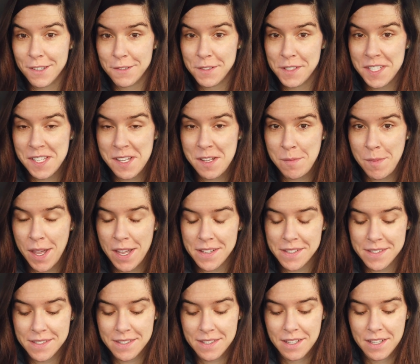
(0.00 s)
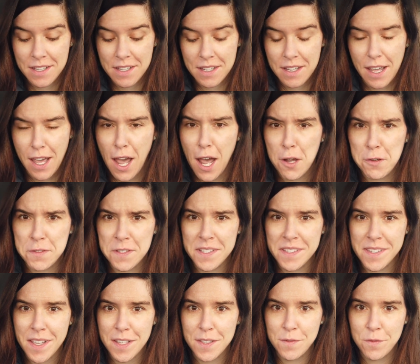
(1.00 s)
of TMS. How
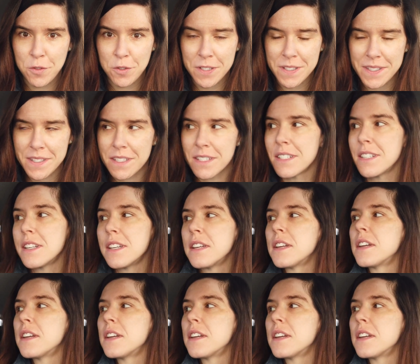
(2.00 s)
successful is it?